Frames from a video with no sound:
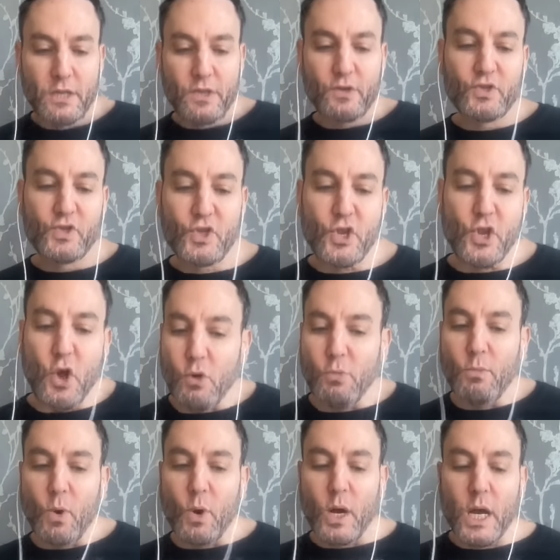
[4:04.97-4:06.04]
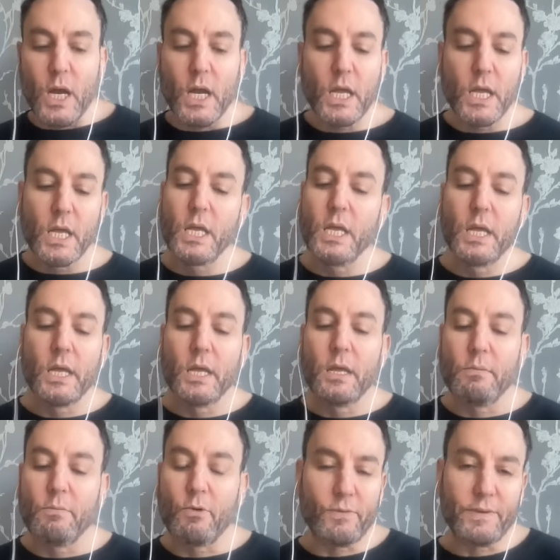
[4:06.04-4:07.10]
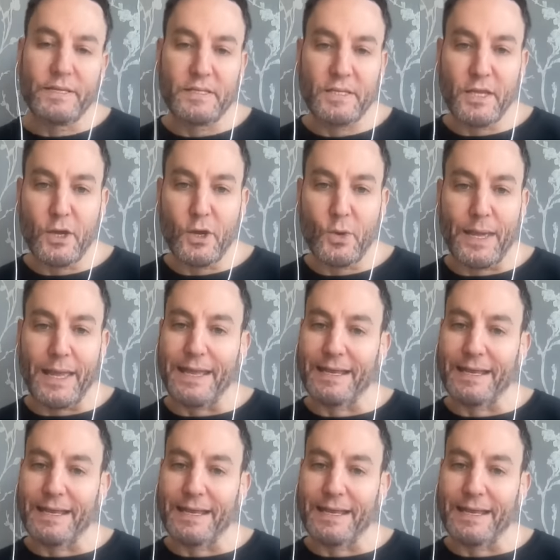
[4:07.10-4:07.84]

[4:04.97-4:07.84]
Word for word: There's no more Mauricio